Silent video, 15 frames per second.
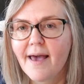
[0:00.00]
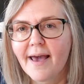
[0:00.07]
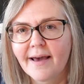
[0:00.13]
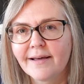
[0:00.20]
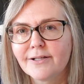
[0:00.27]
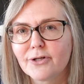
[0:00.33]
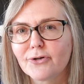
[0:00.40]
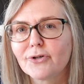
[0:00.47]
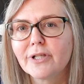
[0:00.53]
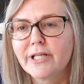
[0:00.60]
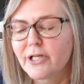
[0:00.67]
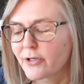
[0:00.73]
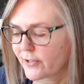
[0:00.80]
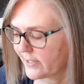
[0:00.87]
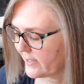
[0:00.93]
And
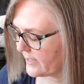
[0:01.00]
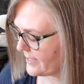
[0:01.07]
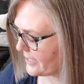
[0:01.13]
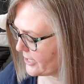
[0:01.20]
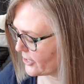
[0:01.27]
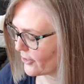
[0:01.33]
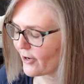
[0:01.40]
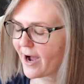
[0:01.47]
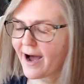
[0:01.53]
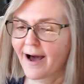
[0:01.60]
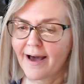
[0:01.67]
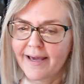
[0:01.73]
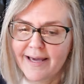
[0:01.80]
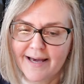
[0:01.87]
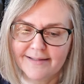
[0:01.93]
earlier in the year,
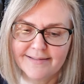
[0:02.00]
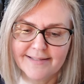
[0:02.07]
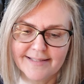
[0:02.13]
I had